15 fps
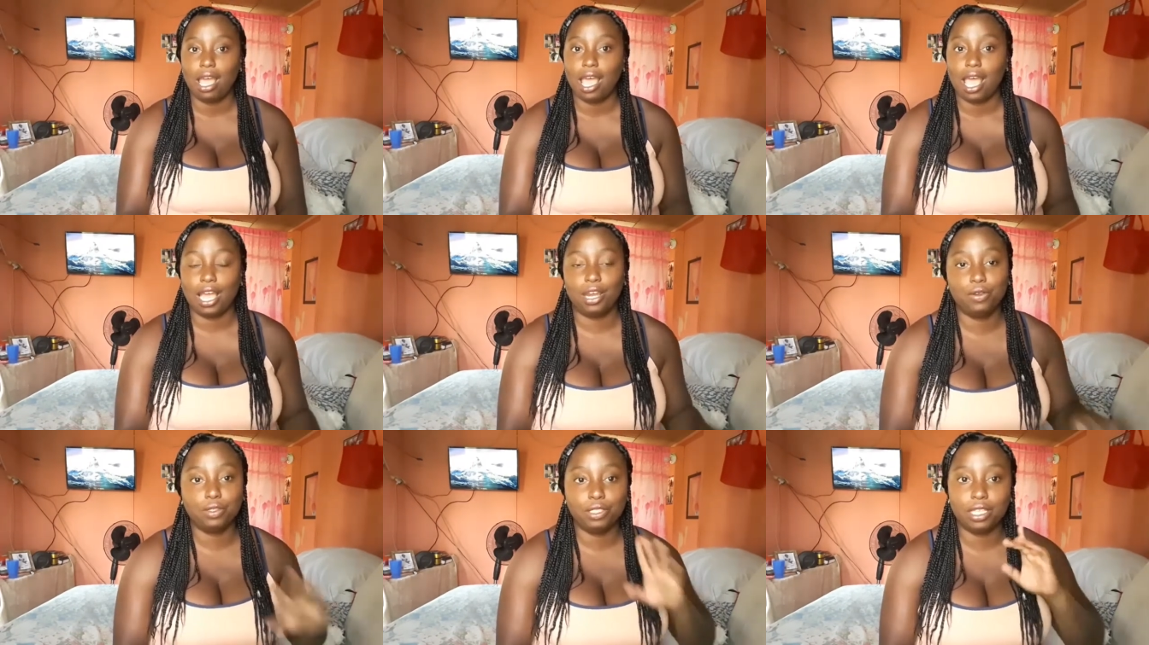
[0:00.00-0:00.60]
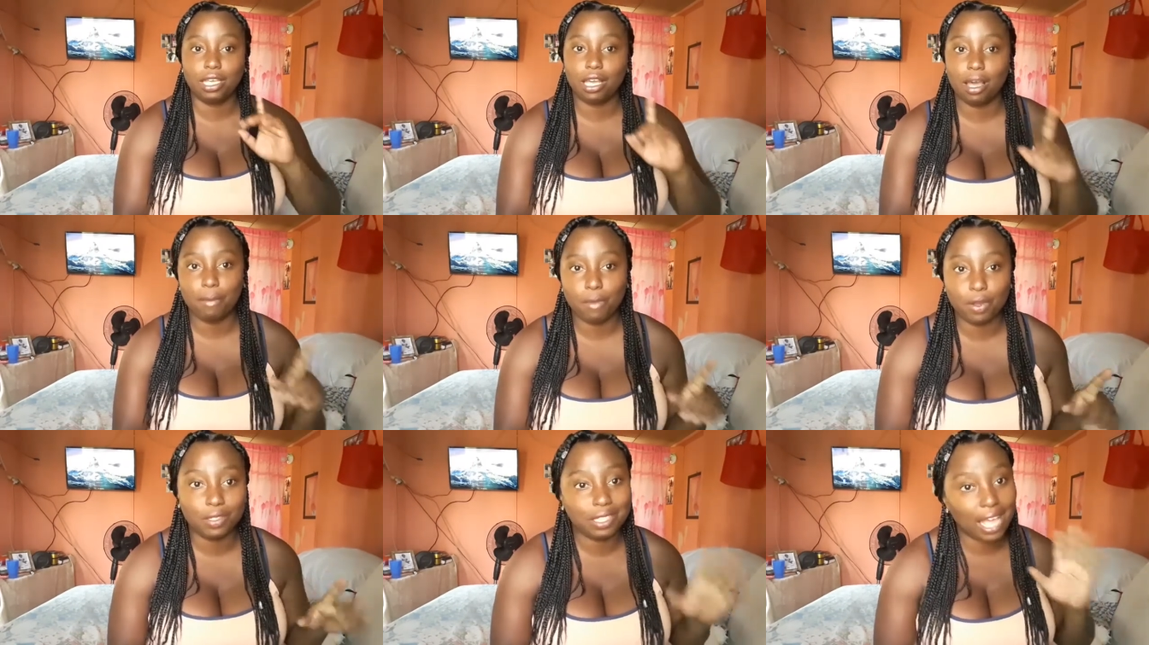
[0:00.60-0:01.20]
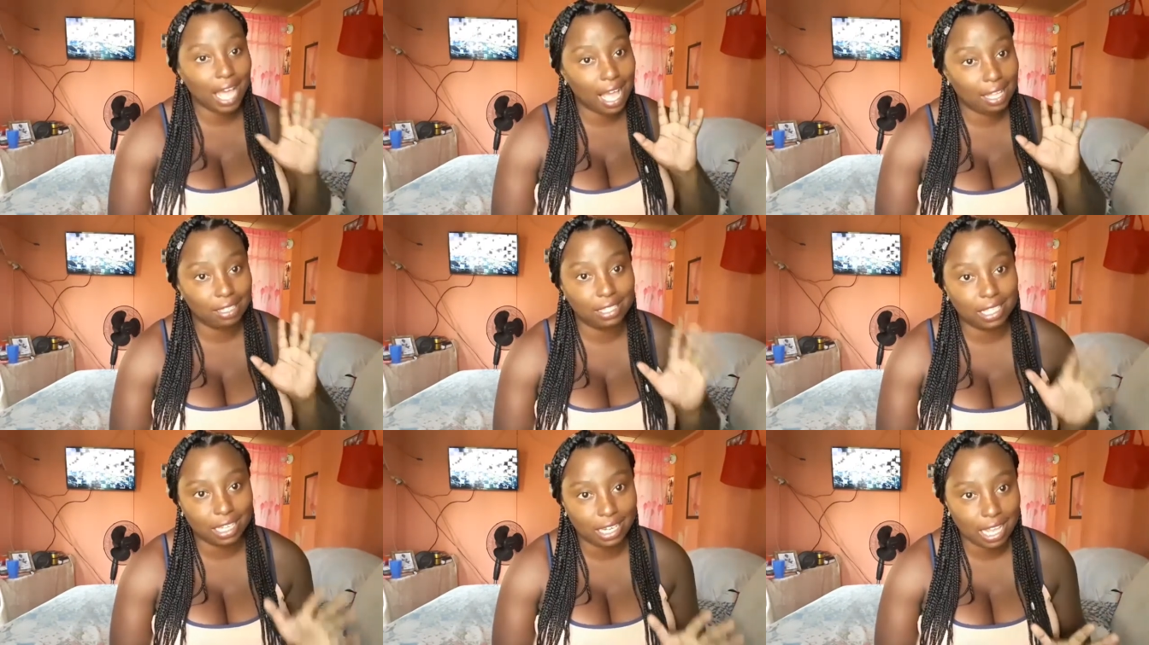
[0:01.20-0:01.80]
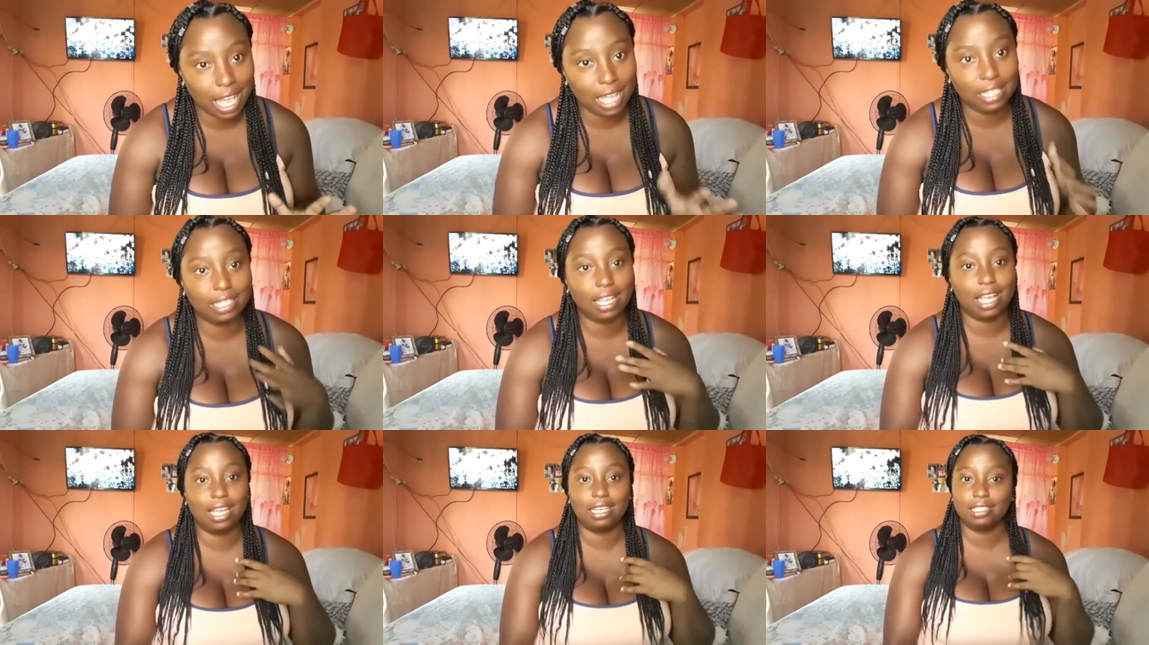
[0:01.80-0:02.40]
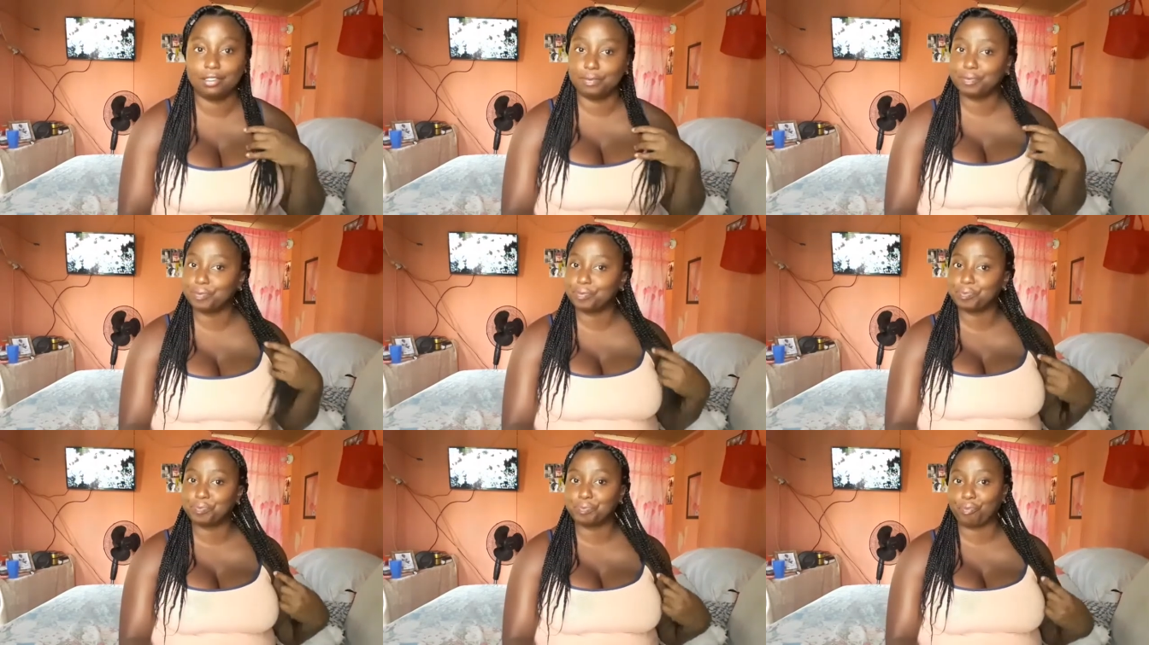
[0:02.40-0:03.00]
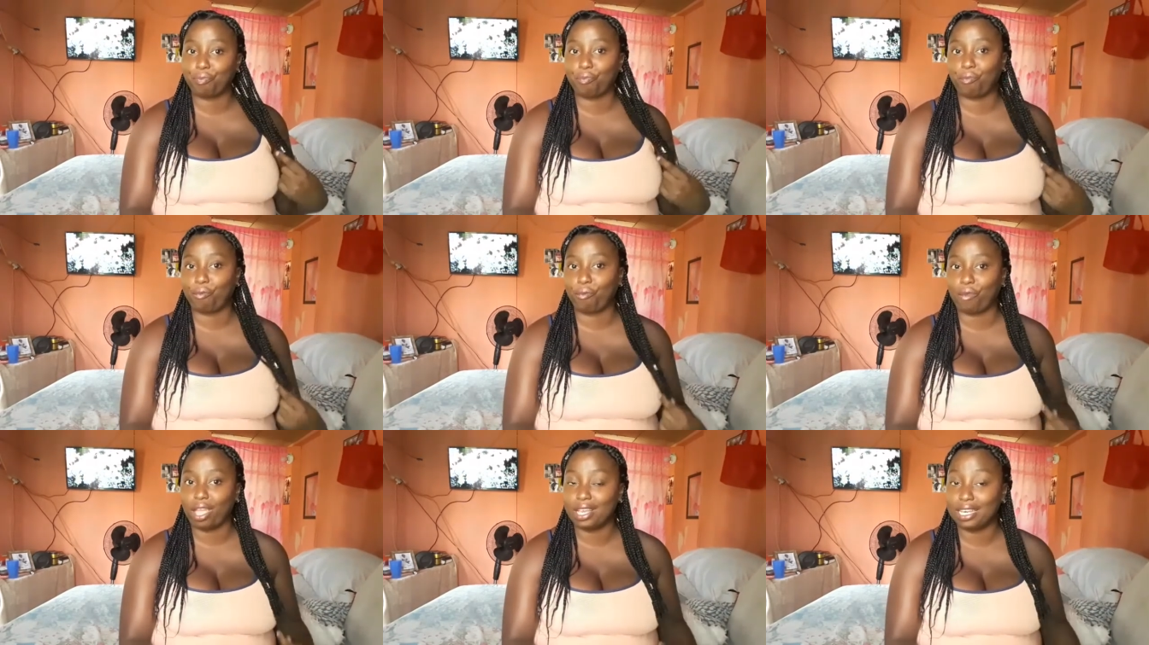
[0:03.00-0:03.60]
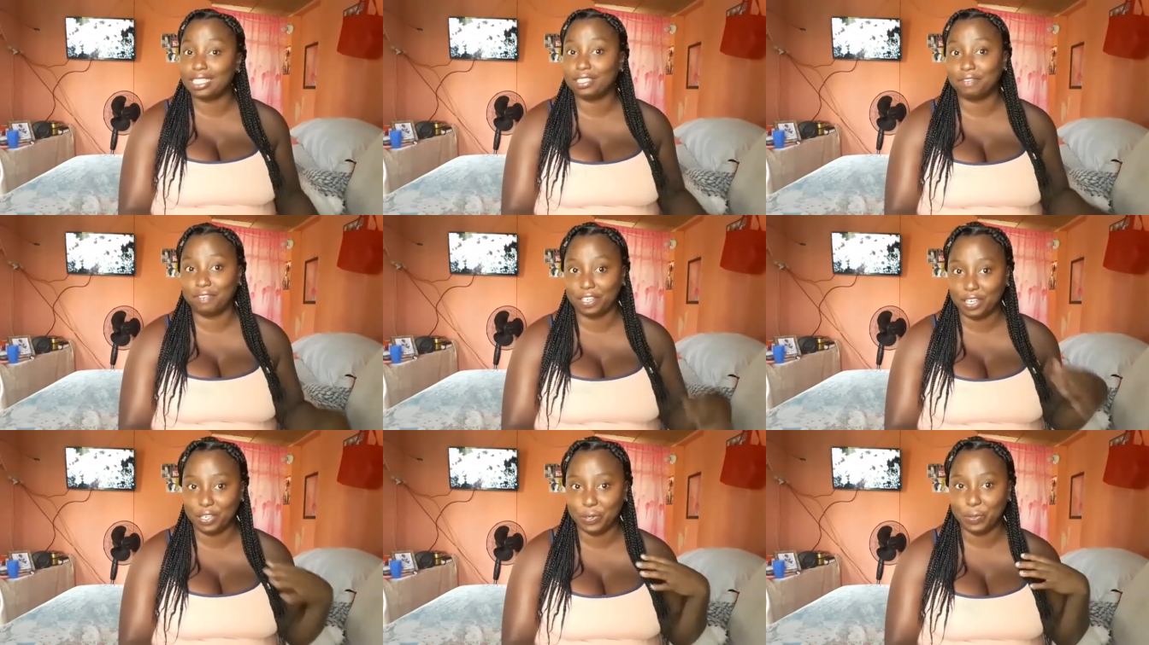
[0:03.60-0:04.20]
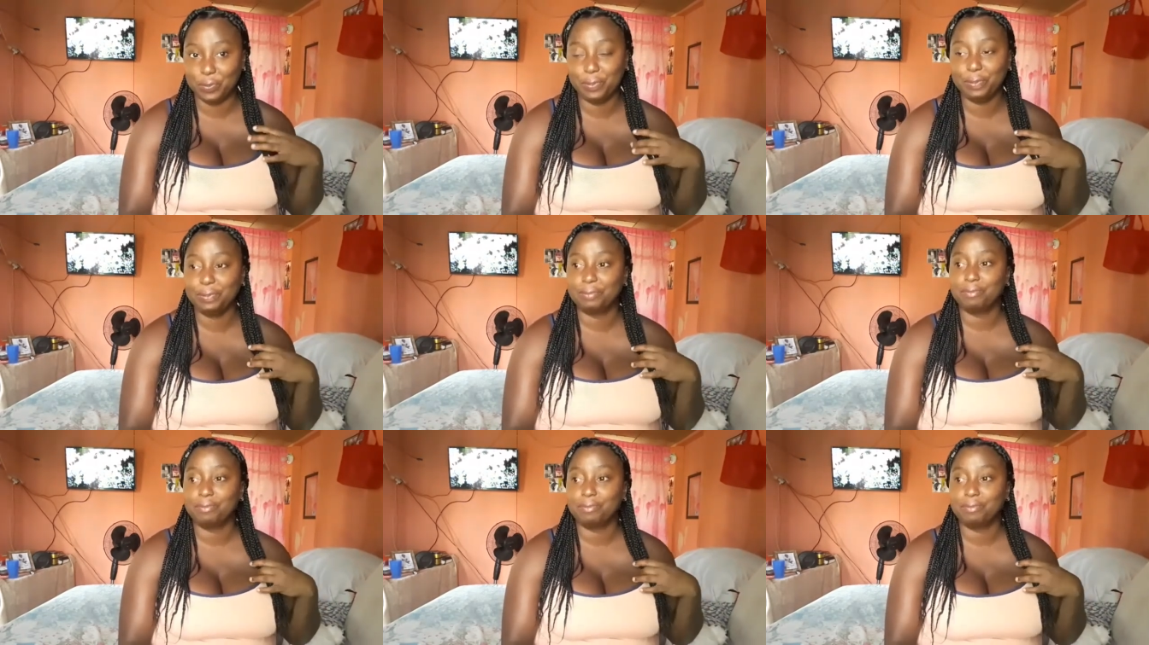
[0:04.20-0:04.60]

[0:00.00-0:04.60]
I don't think I'm going to answer that on this video.